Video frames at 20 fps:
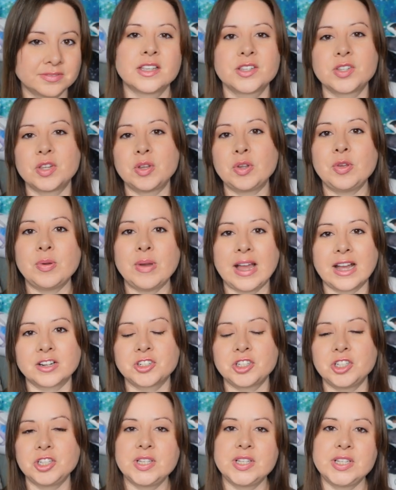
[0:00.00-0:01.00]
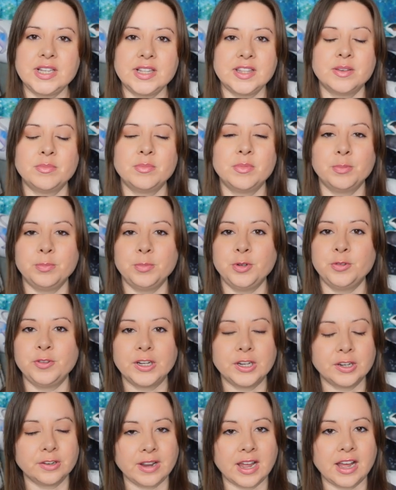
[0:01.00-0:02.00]
So you actually see them
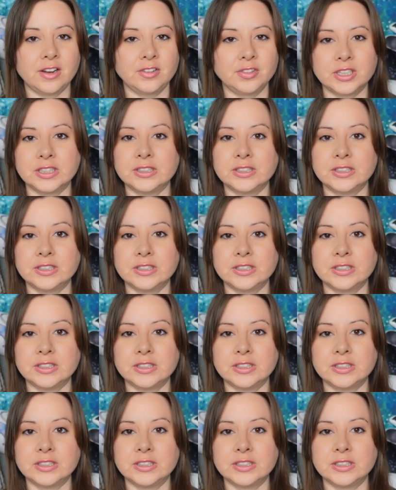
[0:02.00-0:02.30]
moving around